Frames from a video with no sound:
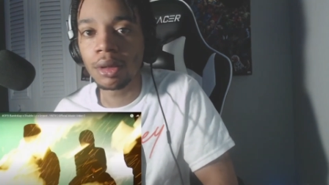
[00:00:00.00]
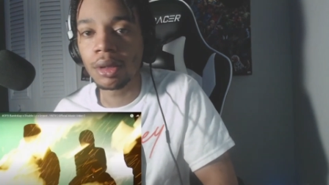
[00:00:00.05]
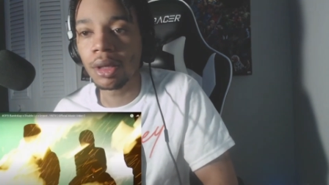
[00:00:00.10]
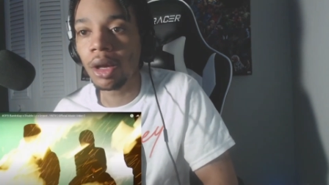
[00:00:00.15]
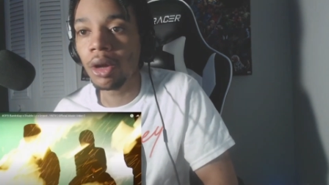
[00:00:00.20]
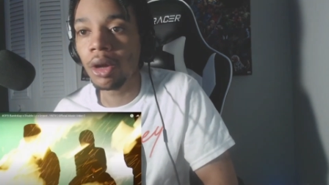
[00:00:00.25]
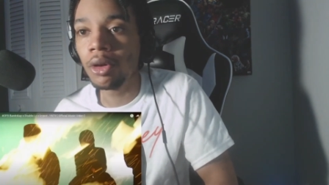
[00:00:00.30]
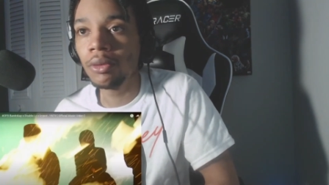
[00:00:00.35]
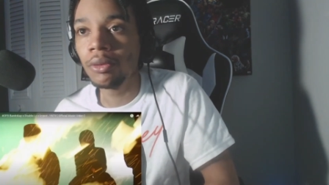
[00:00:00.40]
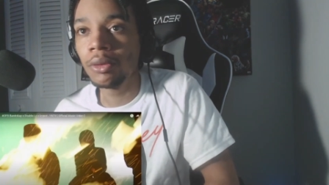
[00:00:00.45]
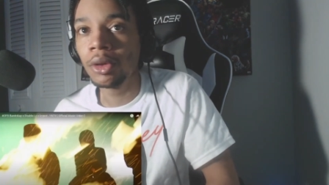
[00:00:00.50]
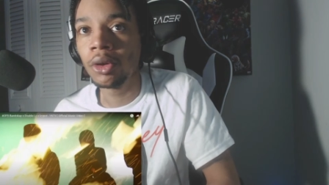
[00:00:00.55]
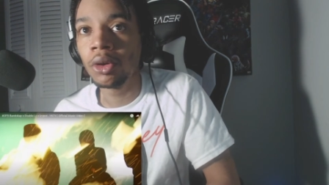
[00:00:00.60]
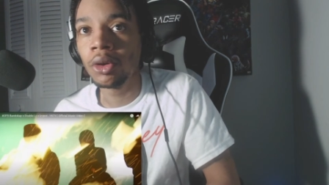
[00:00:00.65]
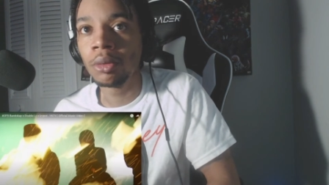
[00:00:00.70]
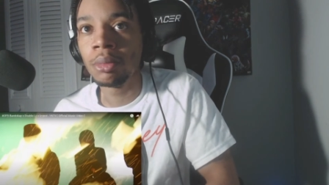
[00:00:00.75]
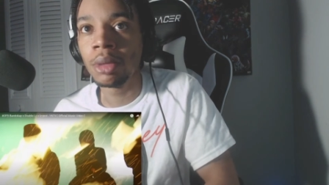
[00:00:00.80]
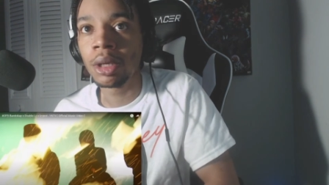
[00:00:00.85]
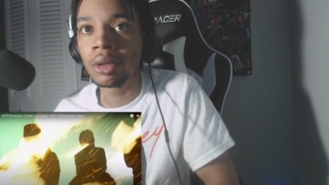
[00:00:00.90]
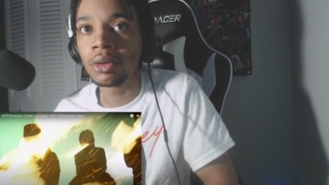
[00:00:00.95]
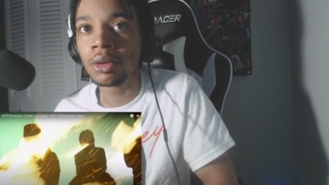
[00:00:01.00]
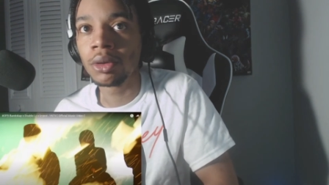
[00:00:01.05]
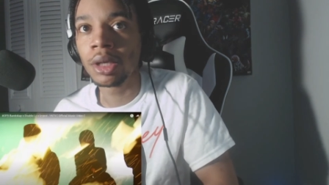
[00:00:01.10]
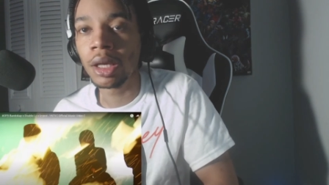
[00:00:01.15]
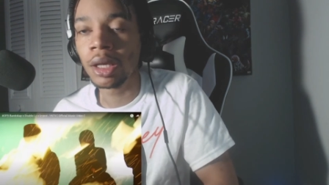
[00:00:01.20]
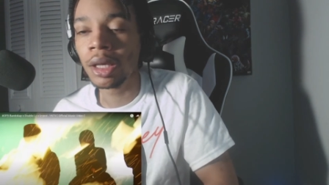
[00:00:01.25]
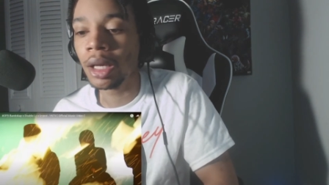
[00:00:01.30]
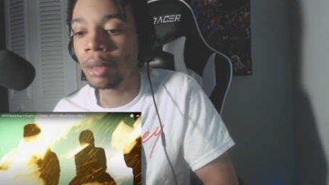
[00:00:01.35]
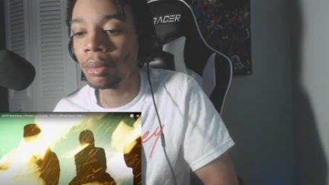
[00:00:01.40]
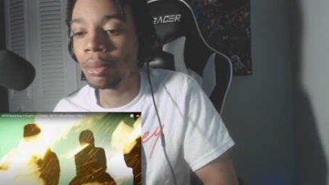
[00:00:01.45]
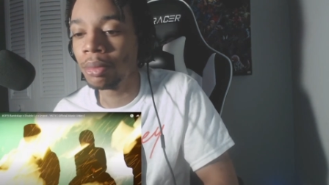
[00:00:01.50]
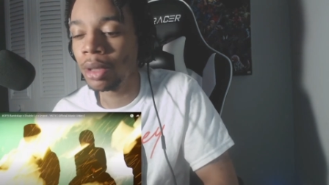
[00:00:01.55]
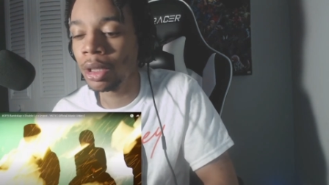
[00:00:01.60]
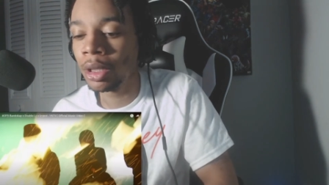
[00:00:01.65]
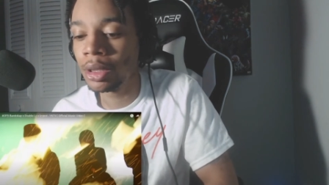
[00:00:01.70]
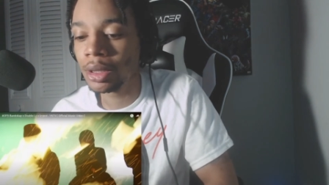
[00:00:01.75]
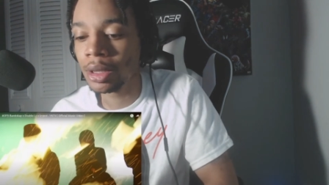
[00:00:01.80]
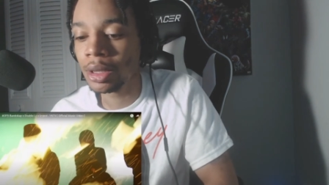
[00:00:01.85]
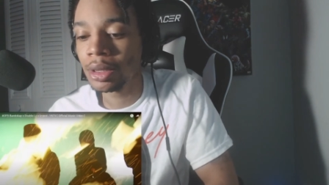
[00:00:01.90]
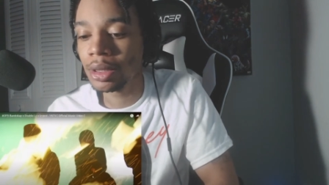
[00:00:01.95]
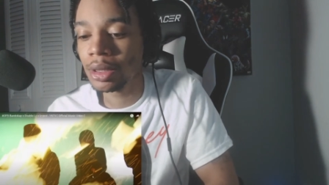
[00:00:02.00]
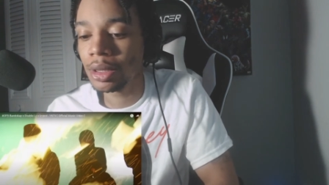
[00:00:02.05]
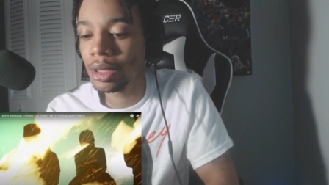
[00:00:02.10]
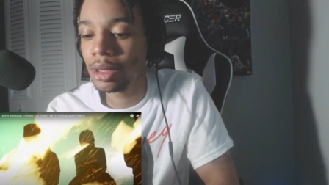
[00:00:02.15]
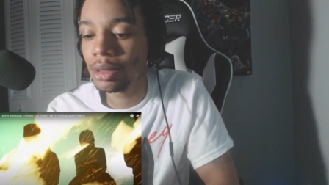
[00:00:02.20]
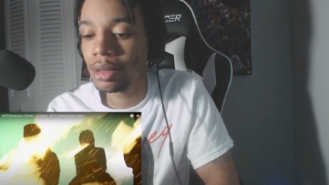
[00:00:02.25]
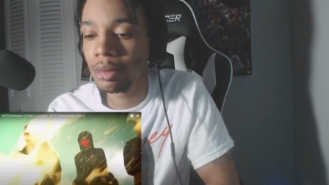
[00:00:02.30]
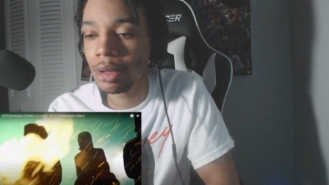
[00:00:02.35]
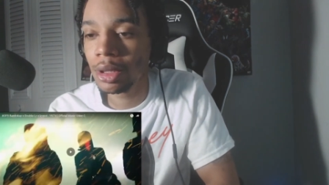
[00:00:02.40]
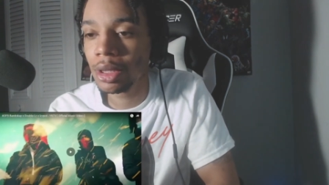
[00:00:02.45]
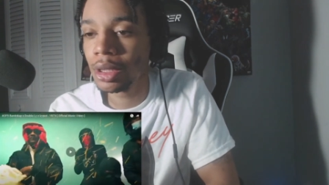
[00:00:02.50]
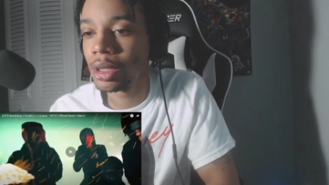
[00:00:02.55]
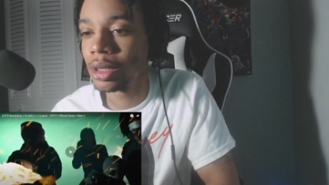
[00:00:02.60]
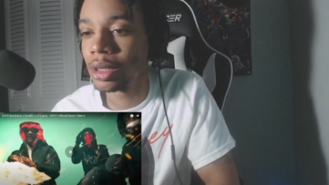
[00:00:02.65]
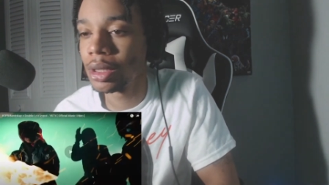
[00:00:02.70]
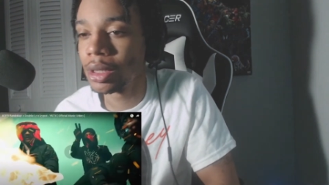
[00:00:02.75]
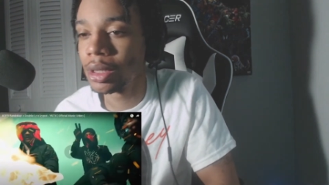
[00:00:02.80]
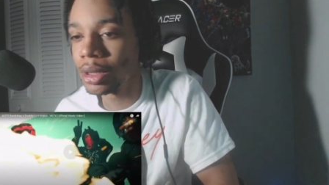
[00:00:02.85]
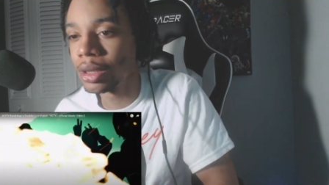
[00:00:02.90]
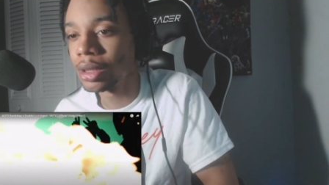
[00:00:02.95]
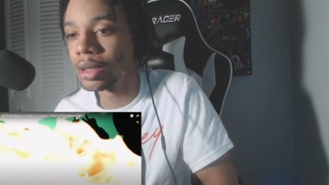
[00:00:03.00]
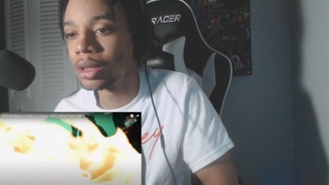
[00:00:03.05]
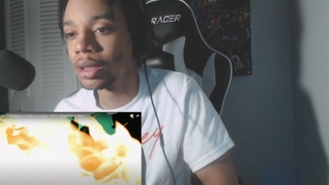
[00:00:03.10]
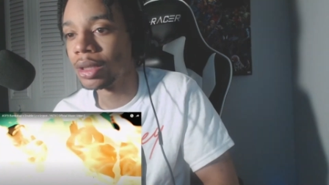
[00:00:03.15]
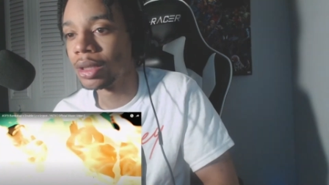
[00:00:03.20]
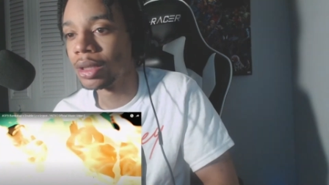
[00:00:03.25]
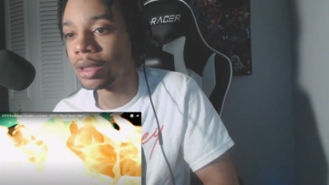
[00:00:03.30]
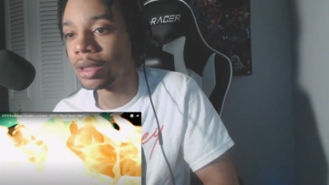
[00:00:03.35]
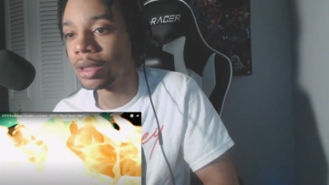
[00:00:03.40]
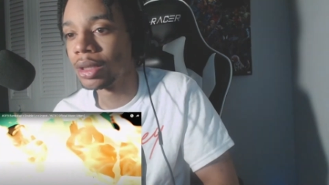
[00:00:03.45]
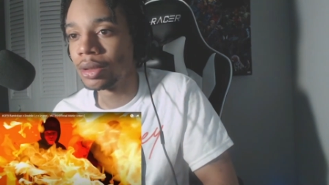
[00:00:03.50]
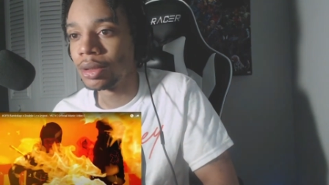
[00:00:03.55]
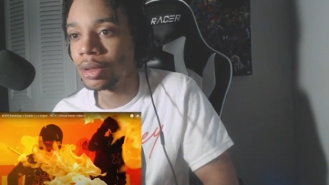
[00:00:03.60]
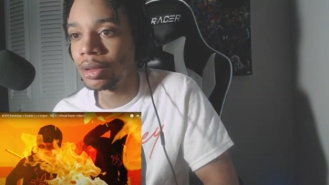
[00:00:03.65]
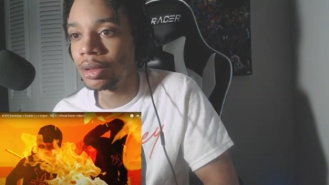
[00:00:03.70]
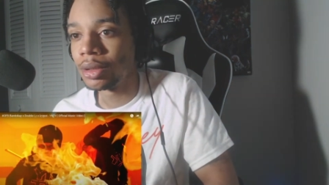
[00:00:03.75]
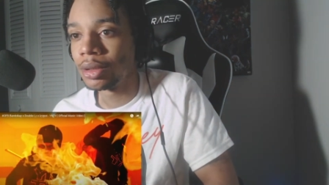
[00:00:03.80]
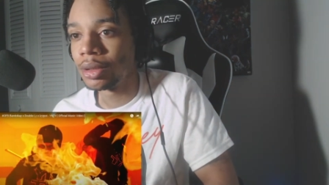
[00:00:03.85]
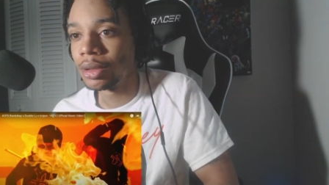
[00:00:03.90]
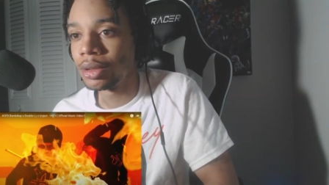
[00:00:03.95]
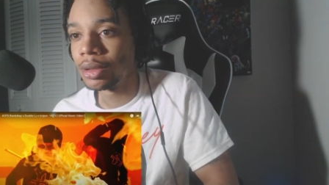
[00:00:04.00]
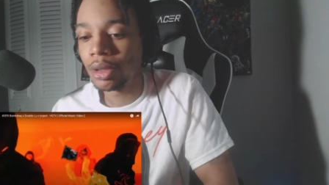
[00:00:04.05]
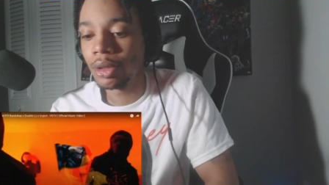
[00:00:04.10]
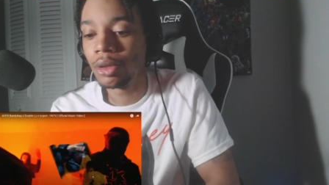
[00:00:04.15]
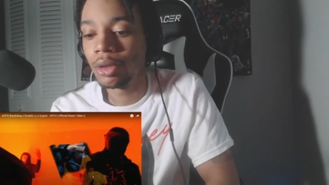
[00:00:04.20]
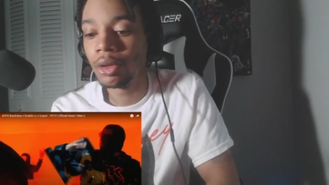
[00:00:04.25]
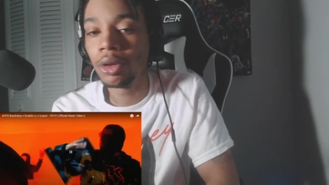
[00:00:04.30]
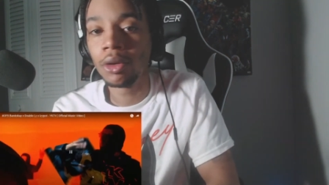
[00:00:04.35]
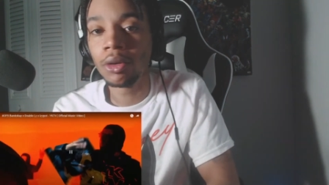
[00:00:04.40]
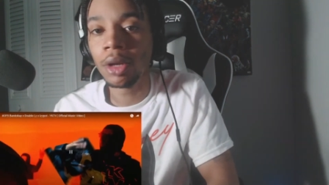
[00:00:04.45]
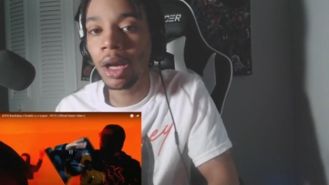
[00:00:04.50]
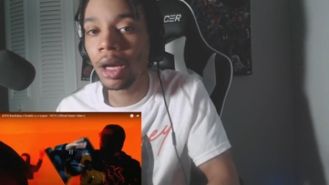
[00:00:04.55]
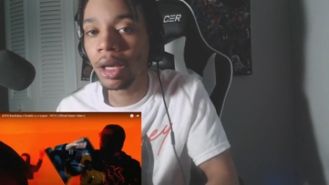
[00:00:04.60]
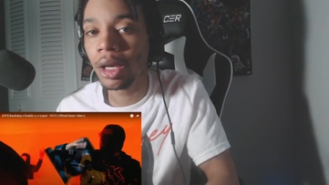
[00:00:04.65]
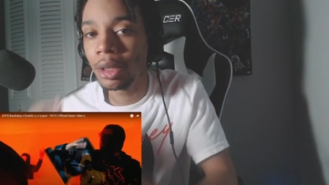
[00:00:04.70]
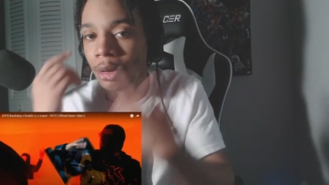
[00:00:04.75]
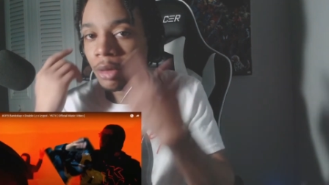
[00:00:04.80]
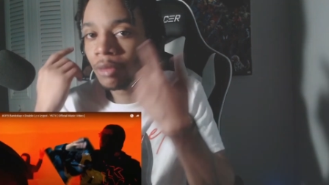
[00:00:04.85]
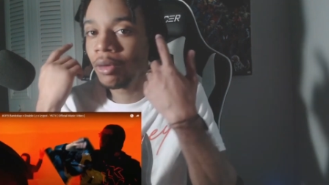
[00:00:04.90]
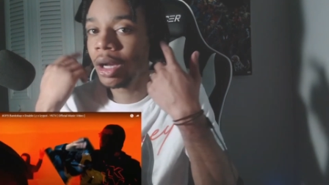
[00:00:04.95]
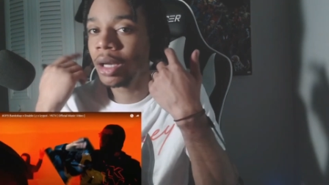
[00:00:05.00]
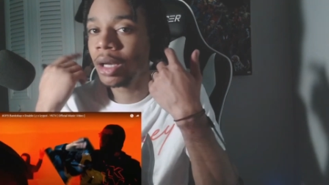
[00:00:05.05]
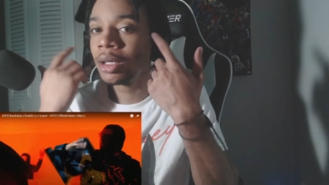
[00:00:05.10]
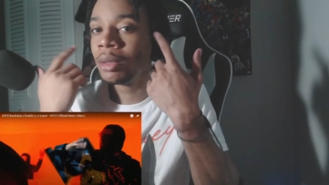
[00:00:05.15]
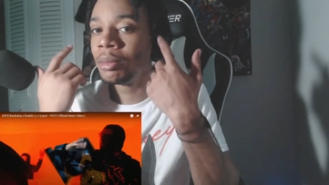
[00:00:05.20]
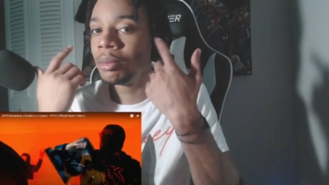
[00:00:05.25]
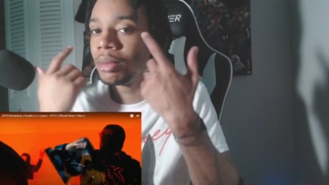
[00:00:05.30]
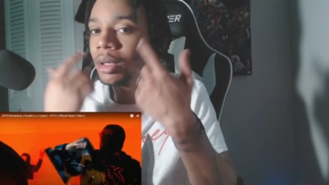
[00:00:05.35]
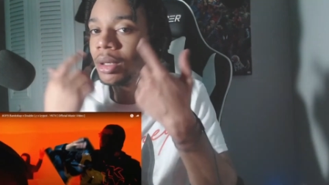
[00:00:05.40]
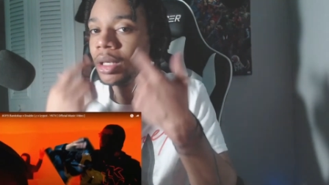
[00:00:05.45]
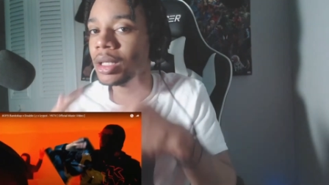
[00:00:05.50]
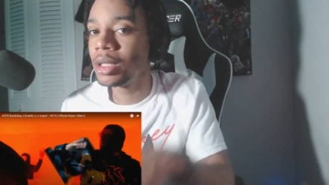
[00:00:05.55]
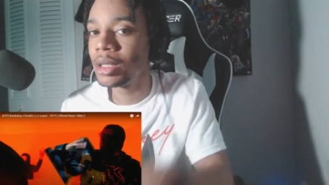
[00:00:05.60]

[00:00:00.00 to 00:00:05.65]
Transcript: I don't even know if Daniel K got braids and shit, bro. Cool, he might hit man too. Three shanks up. now he be rocking them braids